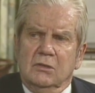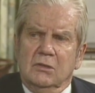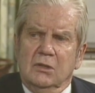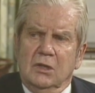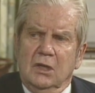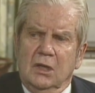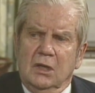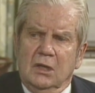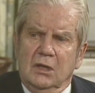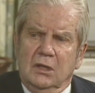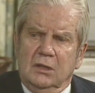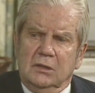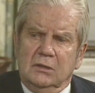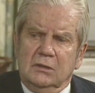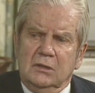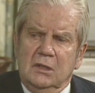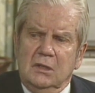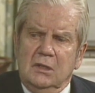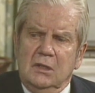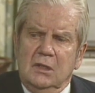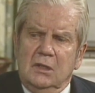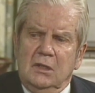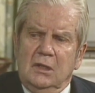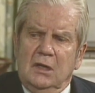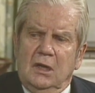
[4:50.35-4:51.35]
they
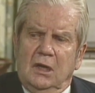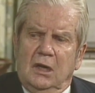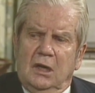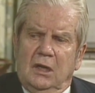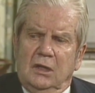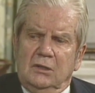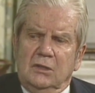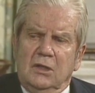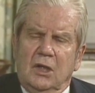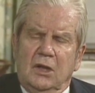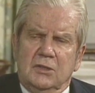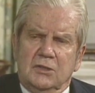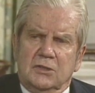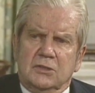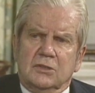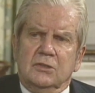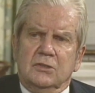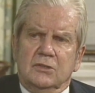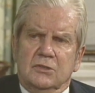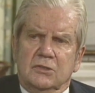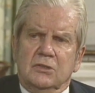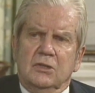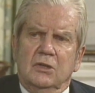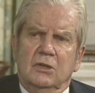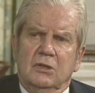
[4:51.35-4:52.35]
are not as
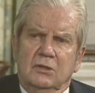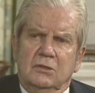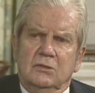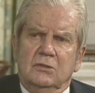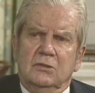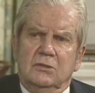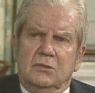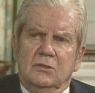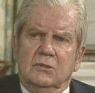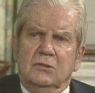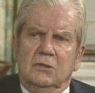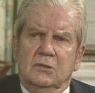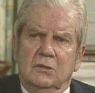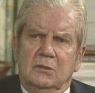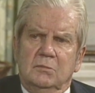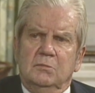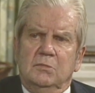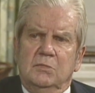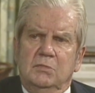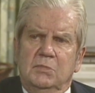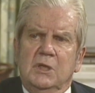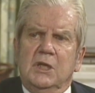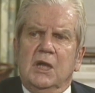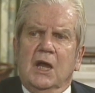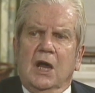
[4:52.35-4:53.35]
concerned to
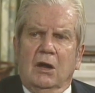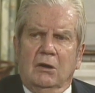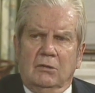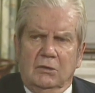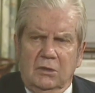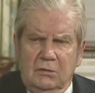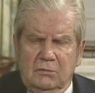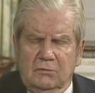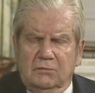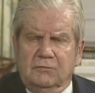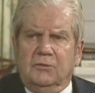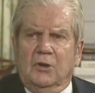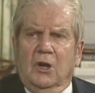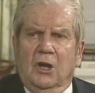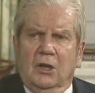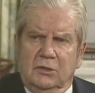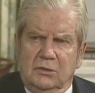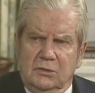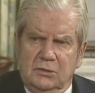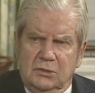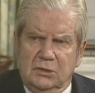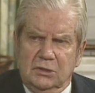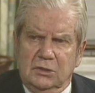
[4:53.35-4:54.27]
be out in front